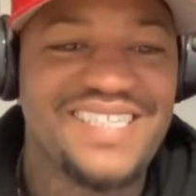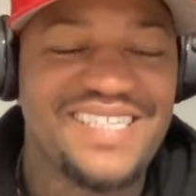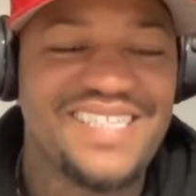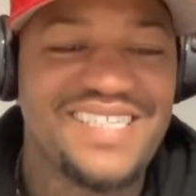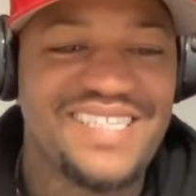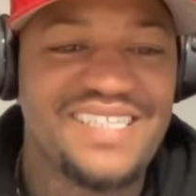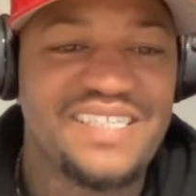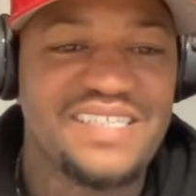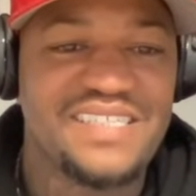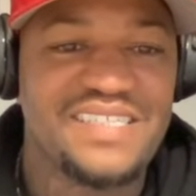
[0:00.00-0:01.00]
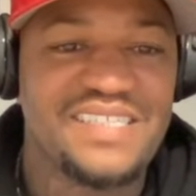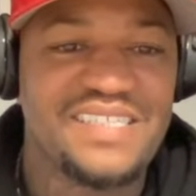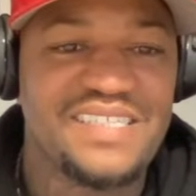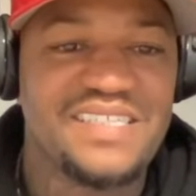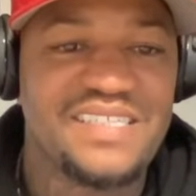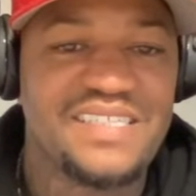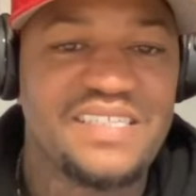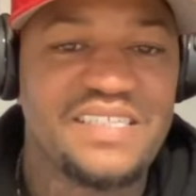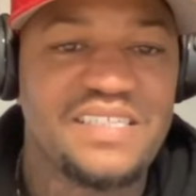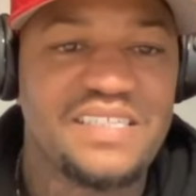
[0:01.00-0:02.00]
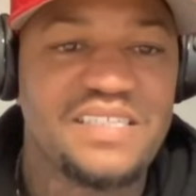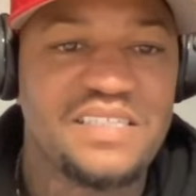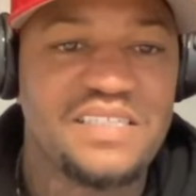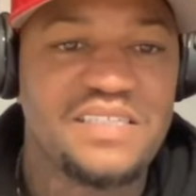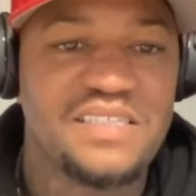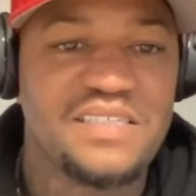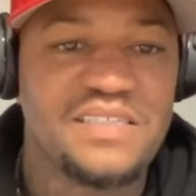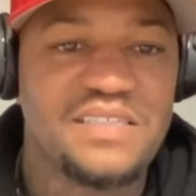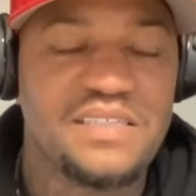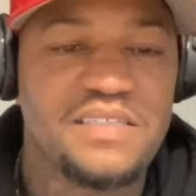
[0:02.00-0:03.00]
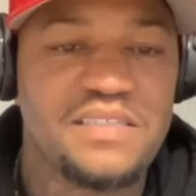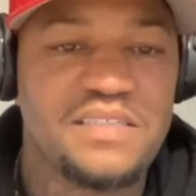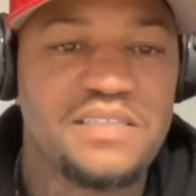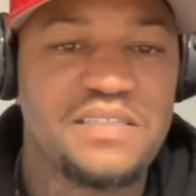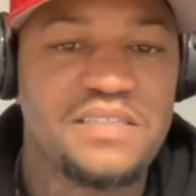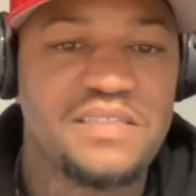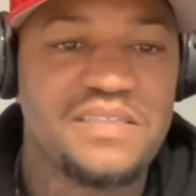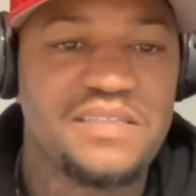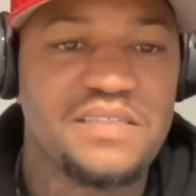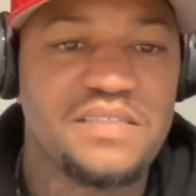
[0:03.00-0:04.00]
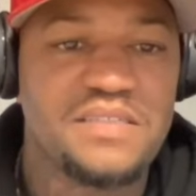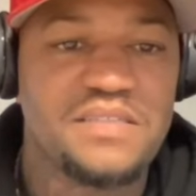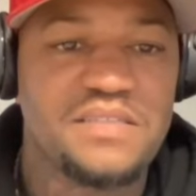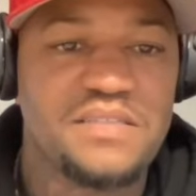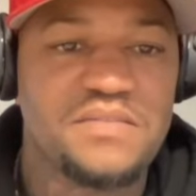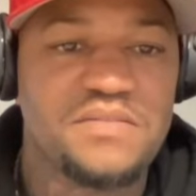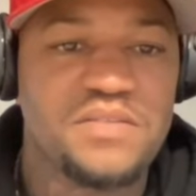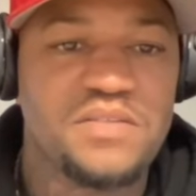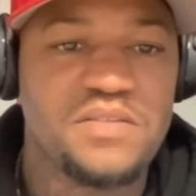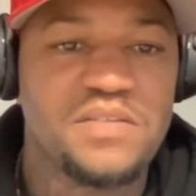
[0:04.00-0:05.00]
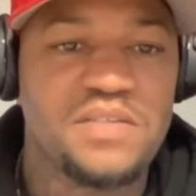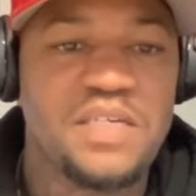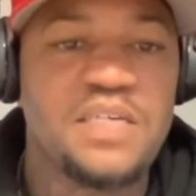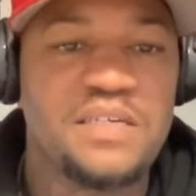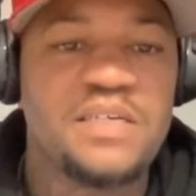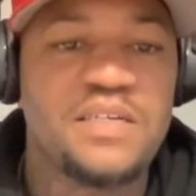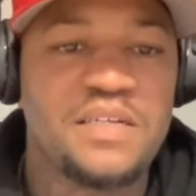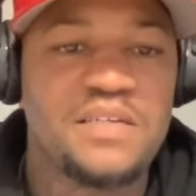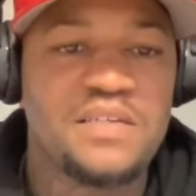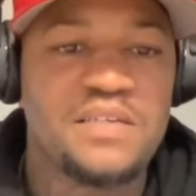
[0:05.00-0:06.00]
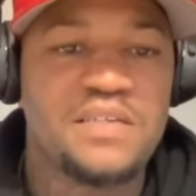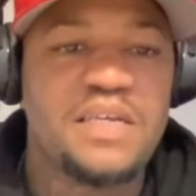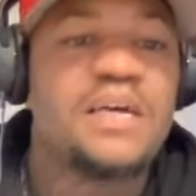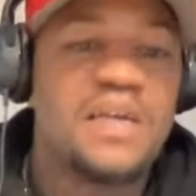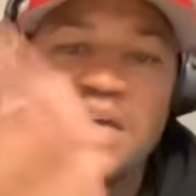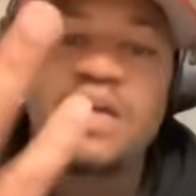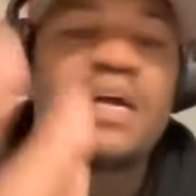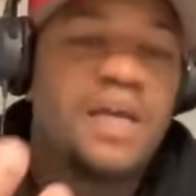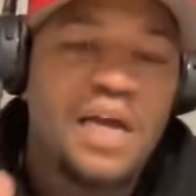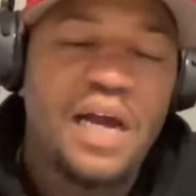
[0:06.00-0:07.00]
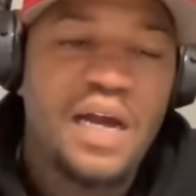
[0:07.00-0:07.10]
(not speaking)